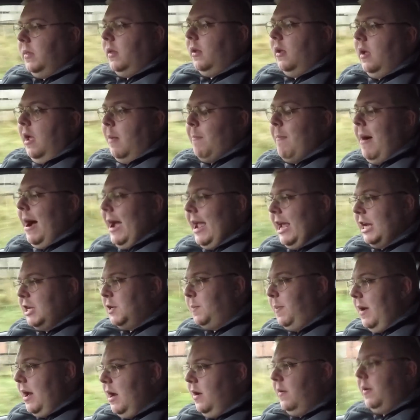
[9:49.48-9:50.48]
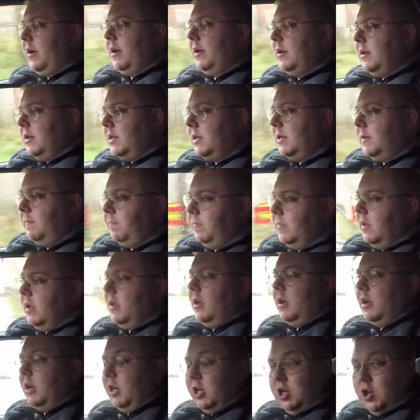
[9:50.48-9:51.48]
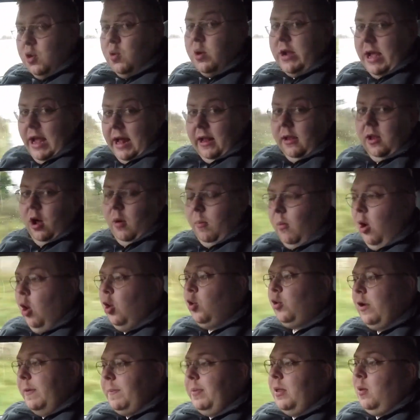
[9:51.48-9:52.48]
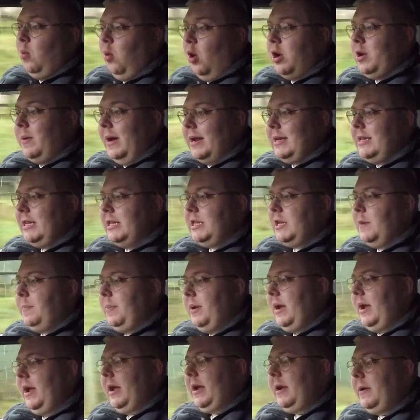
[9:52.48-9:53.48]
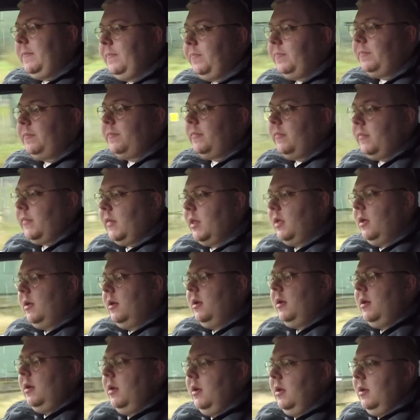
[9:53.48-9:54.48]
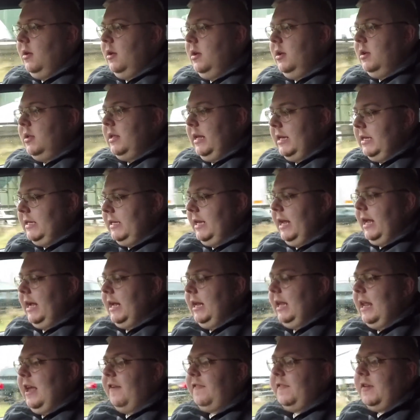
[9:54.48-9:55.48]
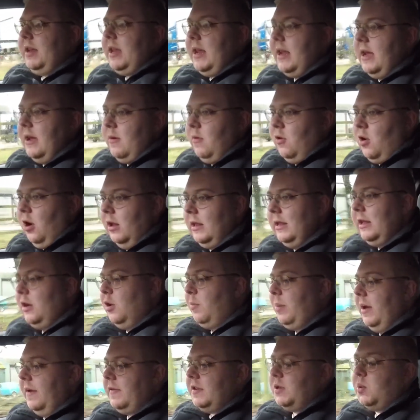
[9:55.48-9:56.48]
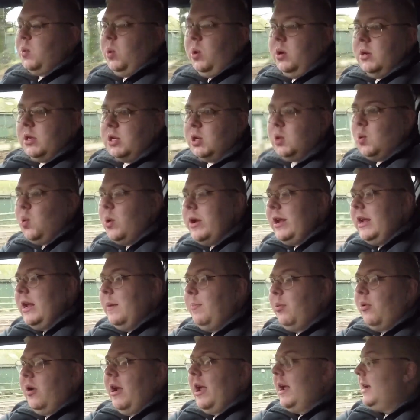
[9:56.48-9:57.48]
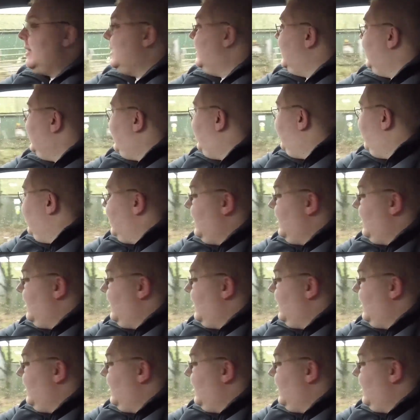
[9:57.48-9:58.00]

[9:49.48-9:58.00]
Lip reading: in my experience, you do get a lot more grip than what you anticipate. Let's take a left here. We've got a little bit of squeaky brakes here.